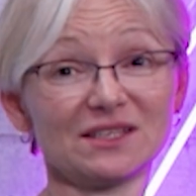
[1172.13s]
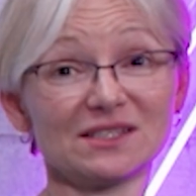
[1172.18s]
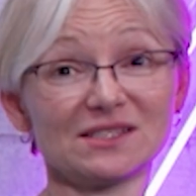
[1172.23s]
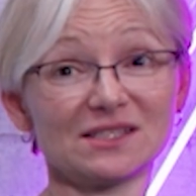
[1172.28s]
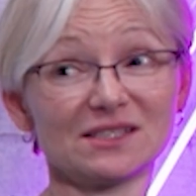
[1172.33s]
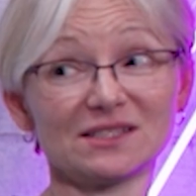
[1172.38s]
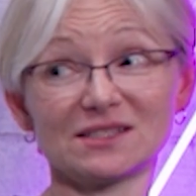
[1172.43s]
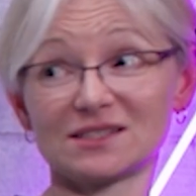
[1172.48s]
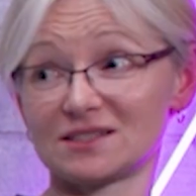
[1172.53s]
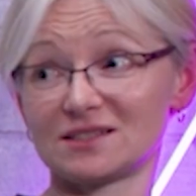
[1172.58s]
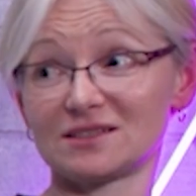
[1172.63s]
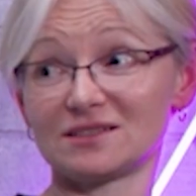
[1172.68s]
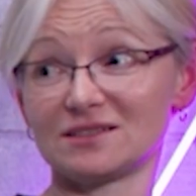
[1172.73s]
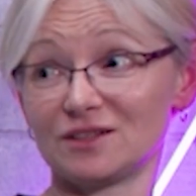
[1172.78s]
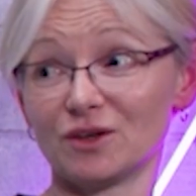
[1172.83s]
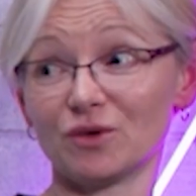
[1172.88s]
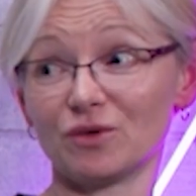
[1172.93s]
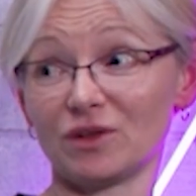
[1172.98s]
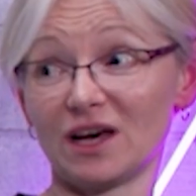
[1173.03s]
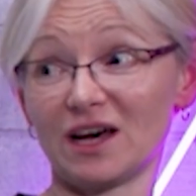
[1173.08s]
this is
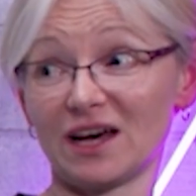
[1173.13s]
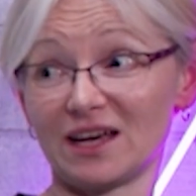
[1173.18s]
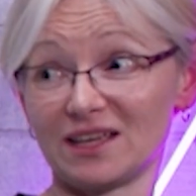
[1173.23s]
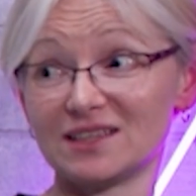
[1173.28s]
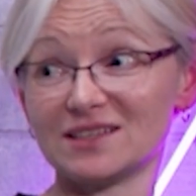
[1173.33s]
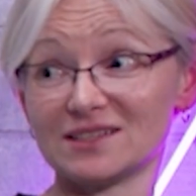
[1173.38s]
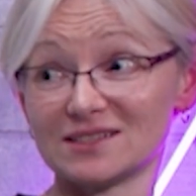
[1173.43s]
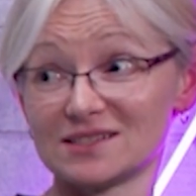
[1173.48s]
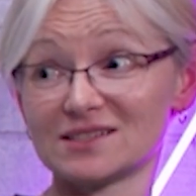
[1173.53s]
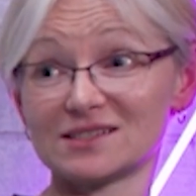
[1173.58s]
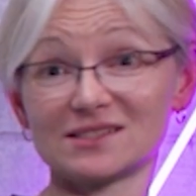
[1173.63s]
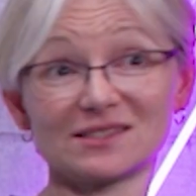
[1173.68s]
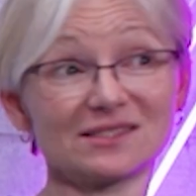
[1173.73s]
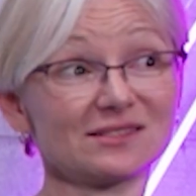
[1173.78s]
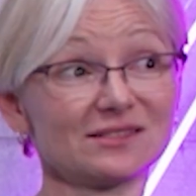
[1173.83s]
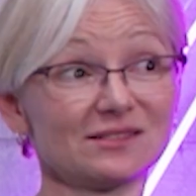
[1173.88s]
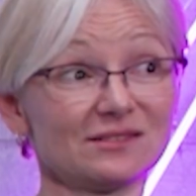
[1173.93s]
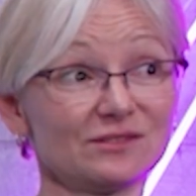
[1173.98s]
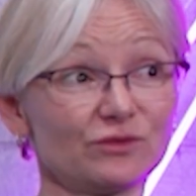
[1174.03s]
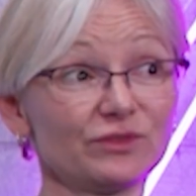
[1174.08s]
no lie. This
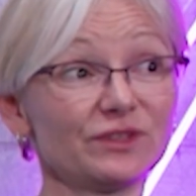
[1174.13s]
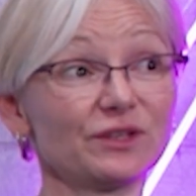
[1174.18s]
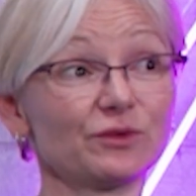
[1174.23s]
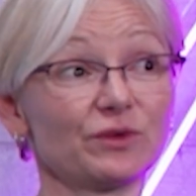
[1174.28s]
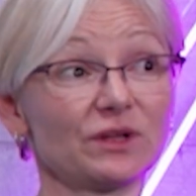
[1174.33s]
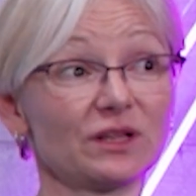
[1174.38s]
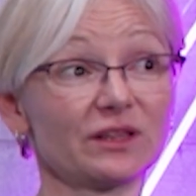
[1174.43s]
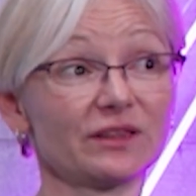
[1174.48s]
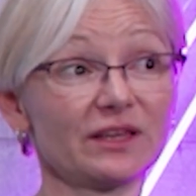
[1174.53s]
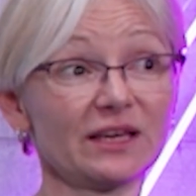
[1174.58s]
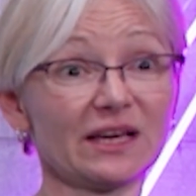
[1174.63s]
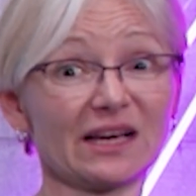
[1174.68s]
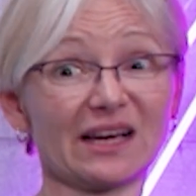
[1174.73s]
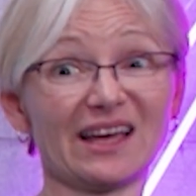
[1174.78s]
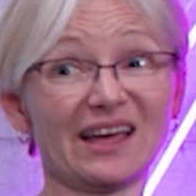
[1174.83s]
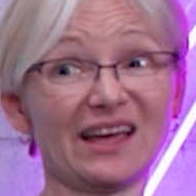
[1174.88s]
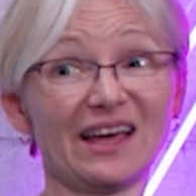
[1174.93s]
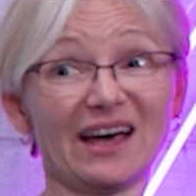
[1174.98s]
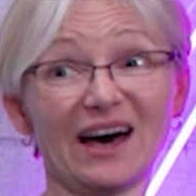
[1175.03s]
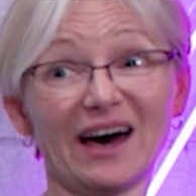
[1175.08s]
is the real thing.
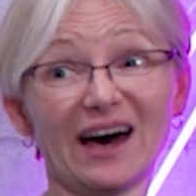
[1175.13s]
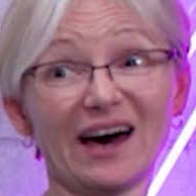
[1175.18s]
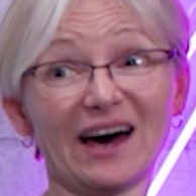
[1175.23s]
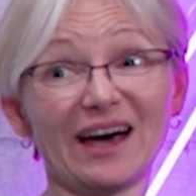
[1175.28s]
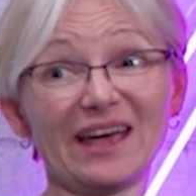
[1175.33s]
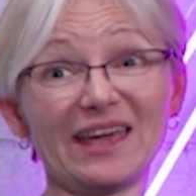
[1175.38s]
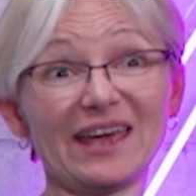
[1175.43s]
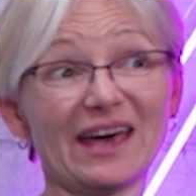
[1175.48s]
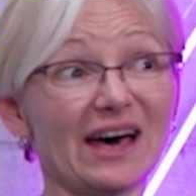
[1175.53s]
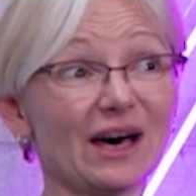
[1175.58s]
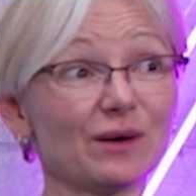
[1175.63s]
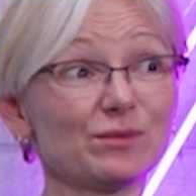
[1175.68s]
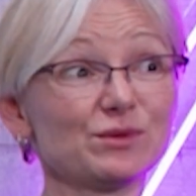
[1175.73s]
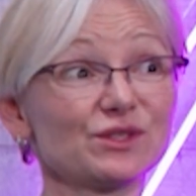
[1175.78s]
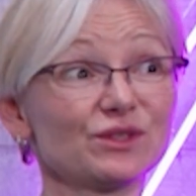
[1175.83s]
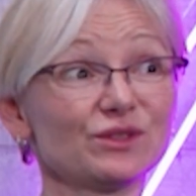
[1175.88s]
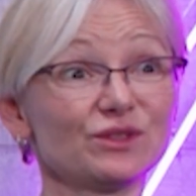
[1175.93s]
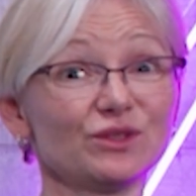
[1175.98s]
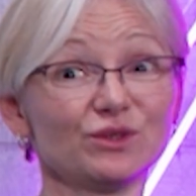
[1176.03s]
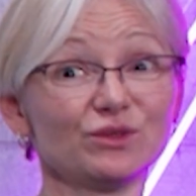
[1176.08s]
I
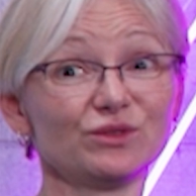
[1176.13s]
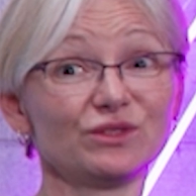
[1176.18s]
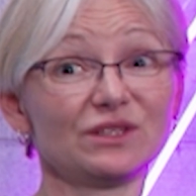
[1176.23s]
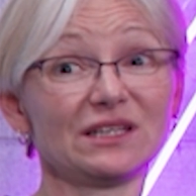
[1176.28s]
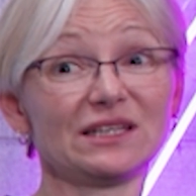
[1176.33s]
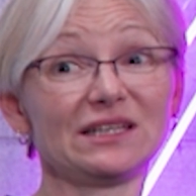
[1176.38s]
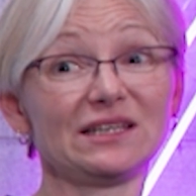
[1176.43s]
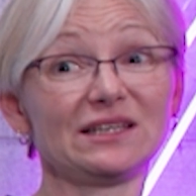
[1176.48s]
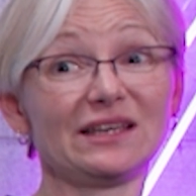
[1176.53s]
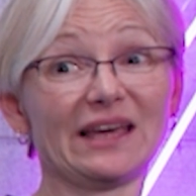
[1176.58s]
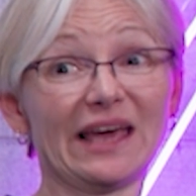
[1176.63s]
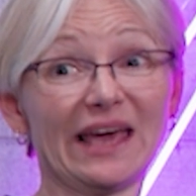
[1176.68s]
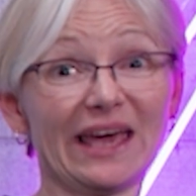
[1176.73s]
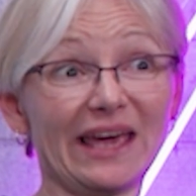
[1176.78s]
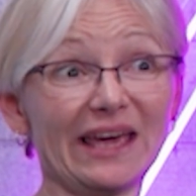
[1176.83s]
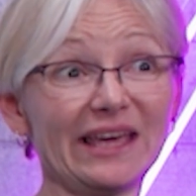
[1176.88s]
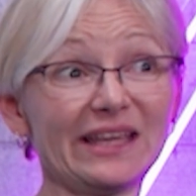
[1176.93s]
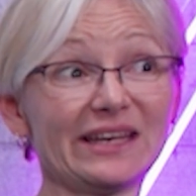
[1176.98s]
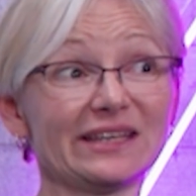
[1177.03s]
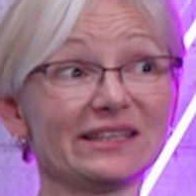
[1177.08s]
absolutely
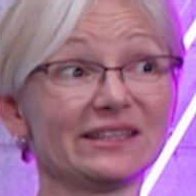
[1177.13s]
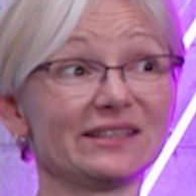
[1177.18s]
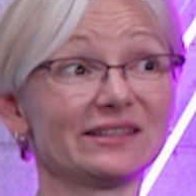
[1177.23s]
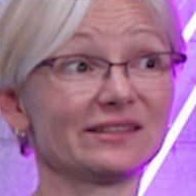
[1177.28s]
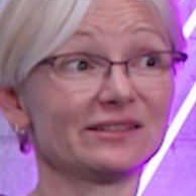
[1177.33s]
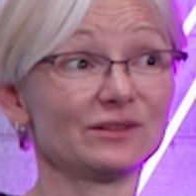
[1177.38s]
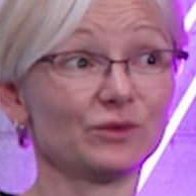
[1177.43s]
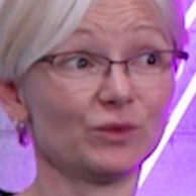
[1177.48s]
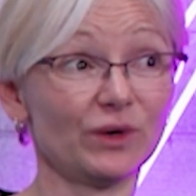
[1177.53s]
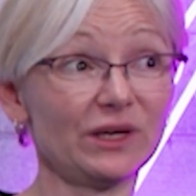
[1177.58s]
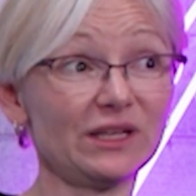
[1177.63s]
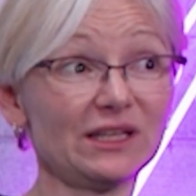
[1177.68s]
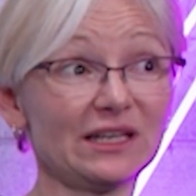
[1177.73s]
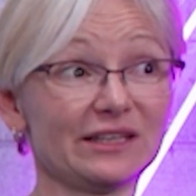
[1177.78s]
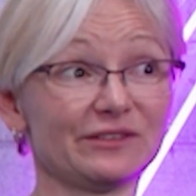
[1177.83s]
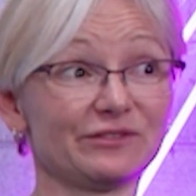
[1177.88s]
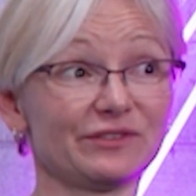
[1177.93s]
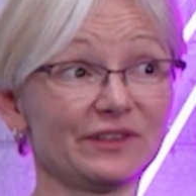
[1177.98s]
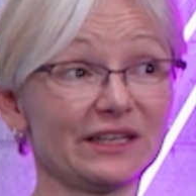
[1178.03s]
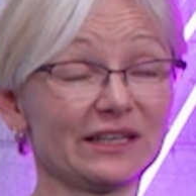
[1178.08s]
hated
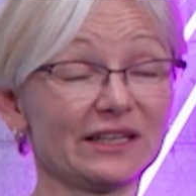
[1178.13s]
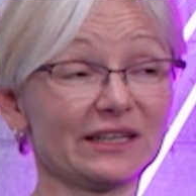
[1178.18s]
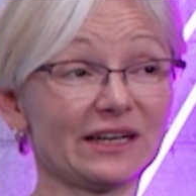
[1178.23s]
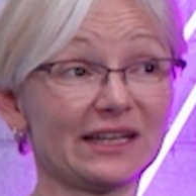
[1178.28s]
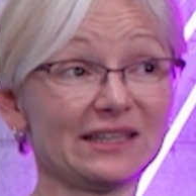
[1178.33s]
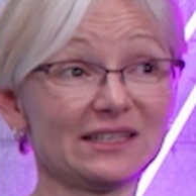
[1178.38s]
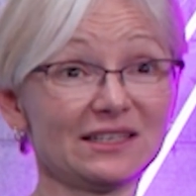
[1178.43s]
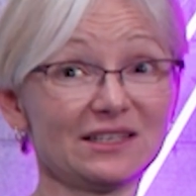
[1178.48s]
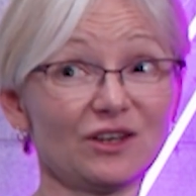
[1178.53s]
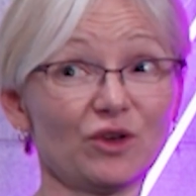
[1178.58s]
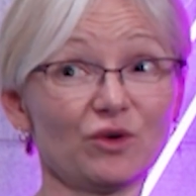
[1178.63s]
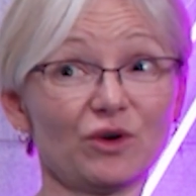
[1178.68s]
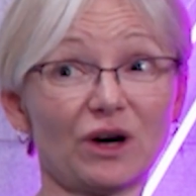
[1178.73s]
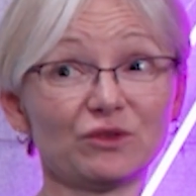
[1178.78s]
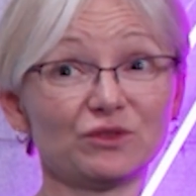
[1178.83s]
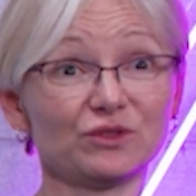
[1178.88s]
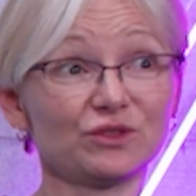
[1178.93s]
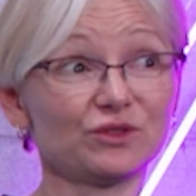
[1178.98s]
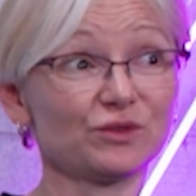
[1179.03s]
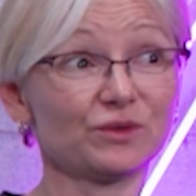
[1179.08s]
weightlifting. I didn't know how
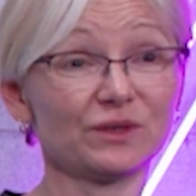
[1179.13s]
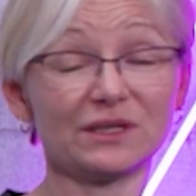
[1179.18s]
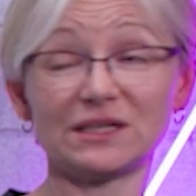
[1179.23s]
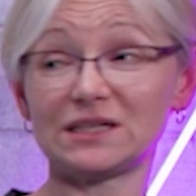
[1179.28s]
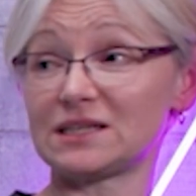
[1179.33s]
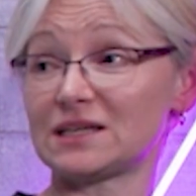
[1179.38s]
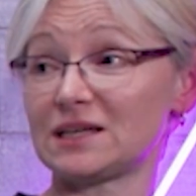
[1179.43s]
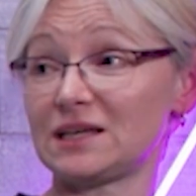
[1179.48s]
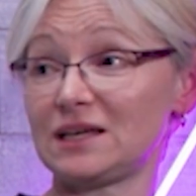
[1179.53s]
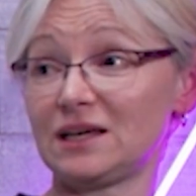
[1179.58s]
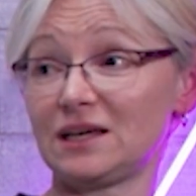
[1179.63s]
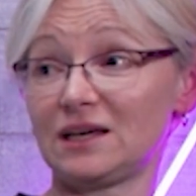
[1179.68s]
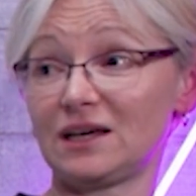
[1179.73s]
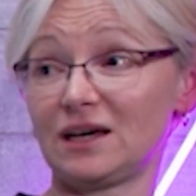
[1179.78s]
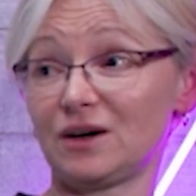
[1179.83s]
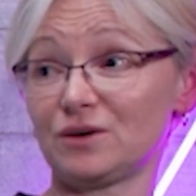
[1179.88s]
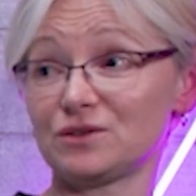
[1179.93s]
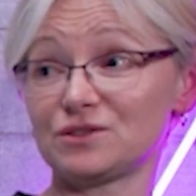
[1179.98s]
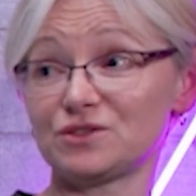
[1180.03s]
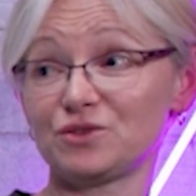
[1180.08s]
to do it.
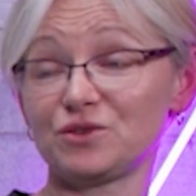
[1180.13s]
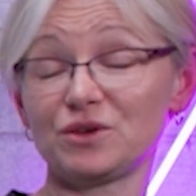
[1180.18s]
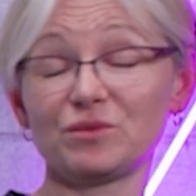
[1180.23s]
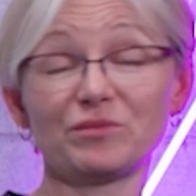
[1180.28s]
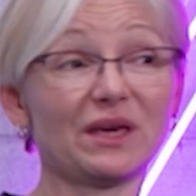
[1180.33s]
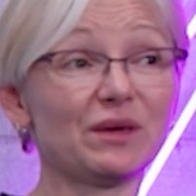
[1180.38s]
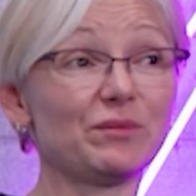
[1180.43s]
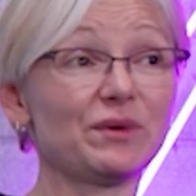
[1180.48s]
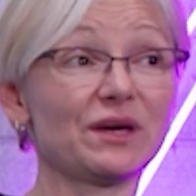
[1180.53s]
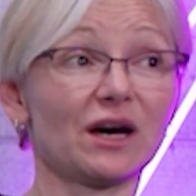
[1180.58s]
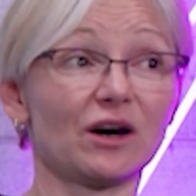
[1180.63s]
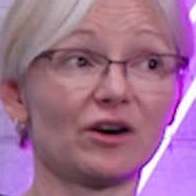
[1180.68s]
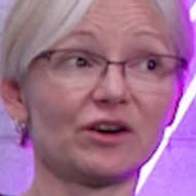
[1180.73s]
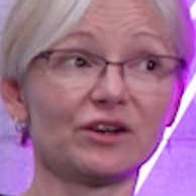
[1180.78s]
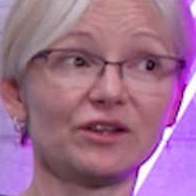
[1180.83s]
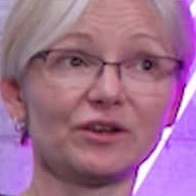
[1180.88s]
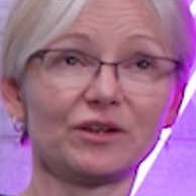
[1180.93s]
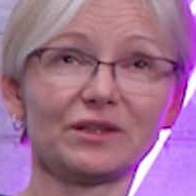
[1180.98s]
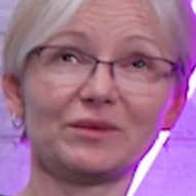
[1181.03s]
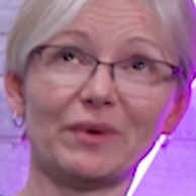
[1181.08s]
I was doing maybe
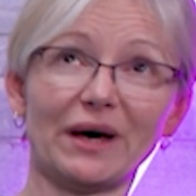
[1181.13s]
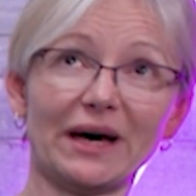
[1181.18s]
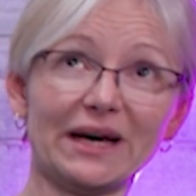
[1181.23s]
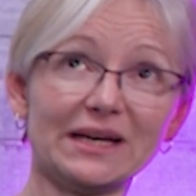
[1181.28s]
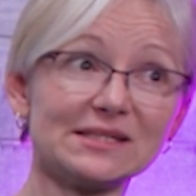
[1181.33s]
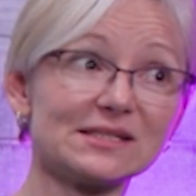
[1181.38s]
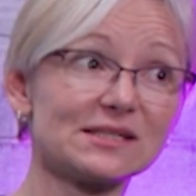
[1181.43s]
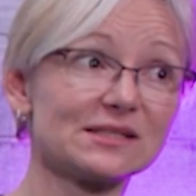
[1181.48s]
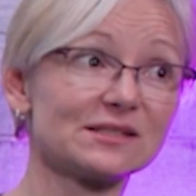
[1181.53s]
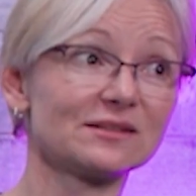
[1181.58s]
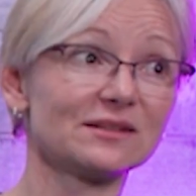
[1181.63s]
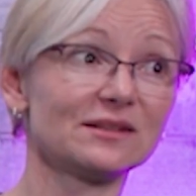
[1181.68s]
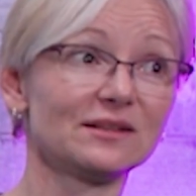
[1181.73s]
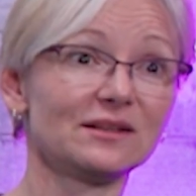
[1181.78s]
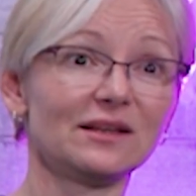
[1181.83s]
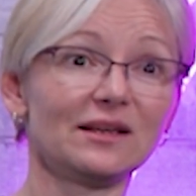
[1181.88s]
cardio at best.